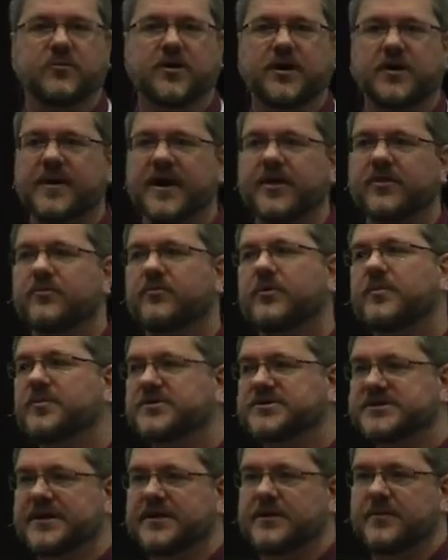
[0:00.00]
We're at about
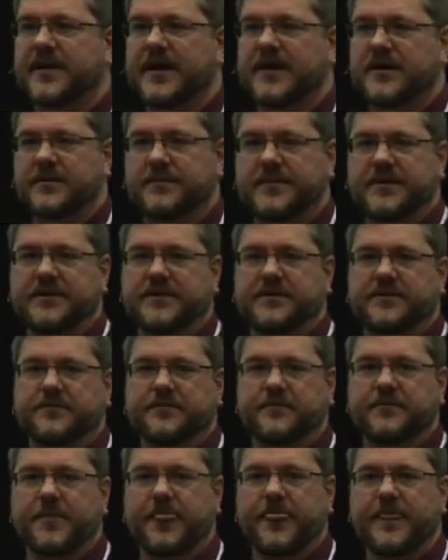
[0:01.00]
3% abandonment.
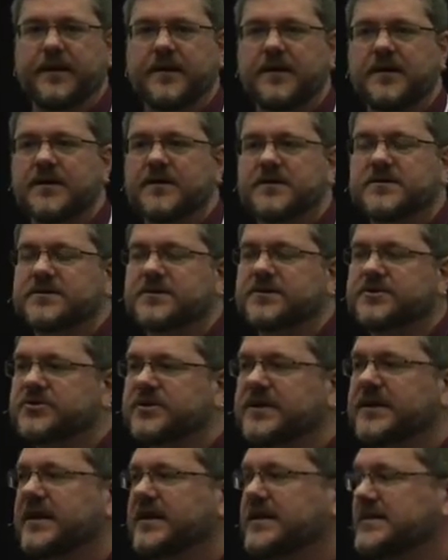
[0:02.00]
So the
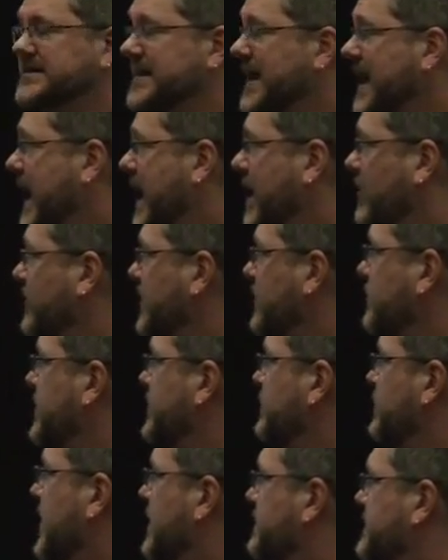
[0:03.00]
trick is, how can we
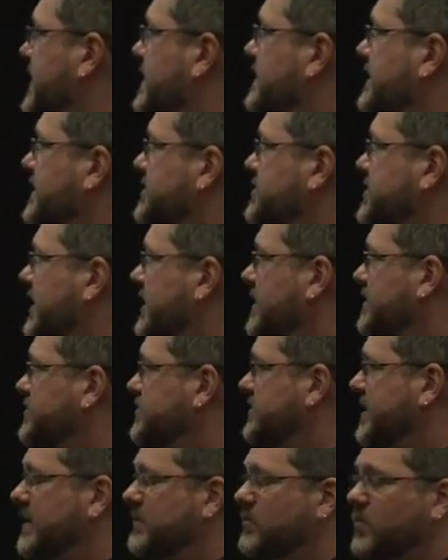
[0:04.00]
drop down that challenge
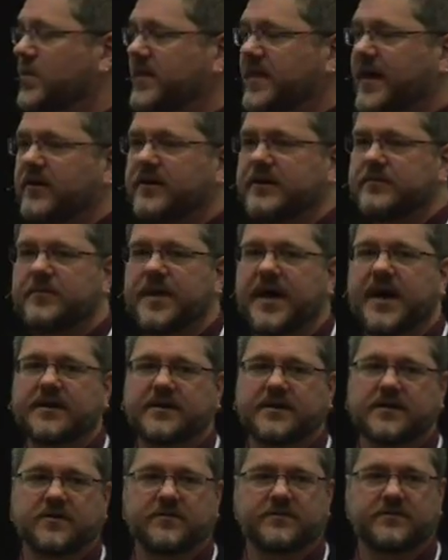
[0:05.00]
rate without
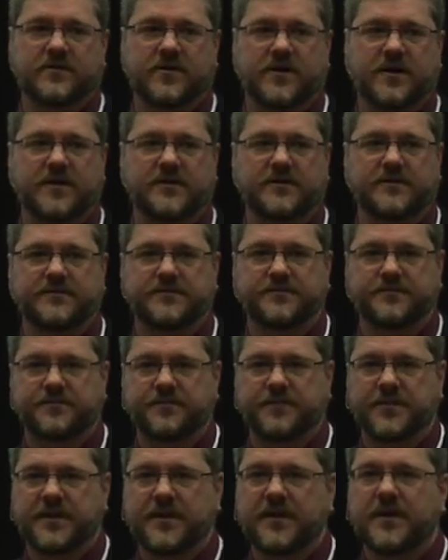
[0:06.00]
impacting our fraud?
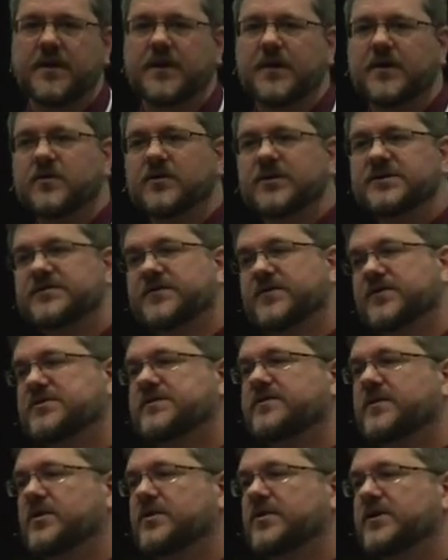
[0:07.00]
Let's first
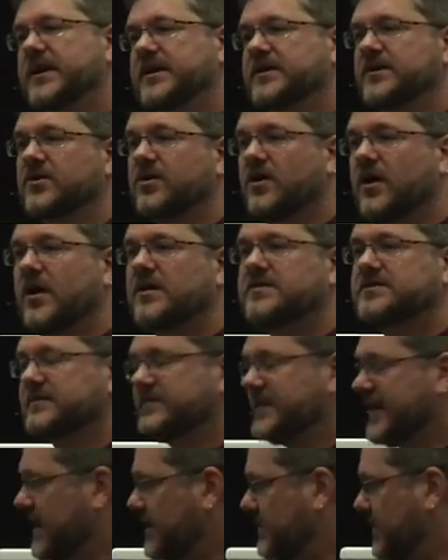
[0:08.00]
of all look at the cost
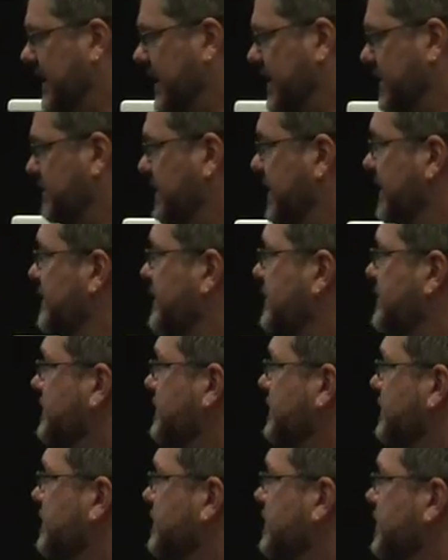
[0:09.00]
of that abandonment.
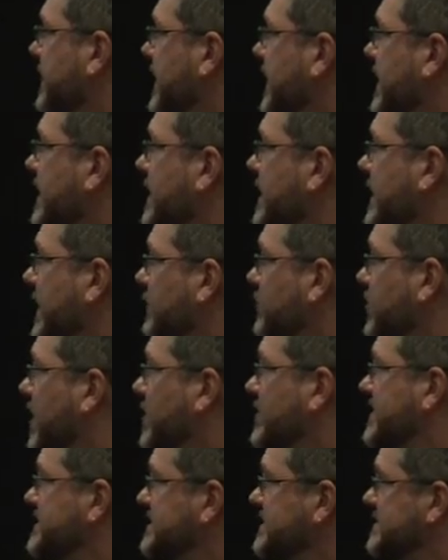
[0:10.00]
I
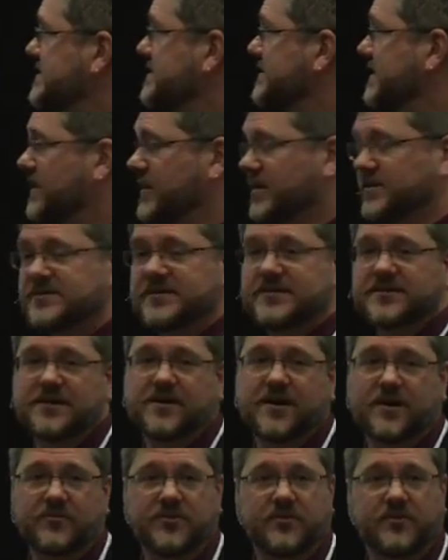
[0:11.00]
promise this is the closest I'll
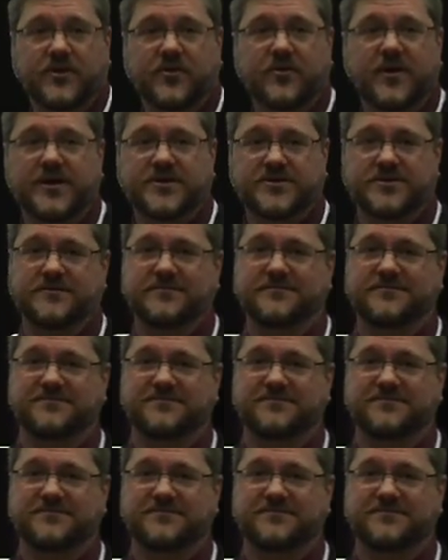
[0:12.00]
come to an equation.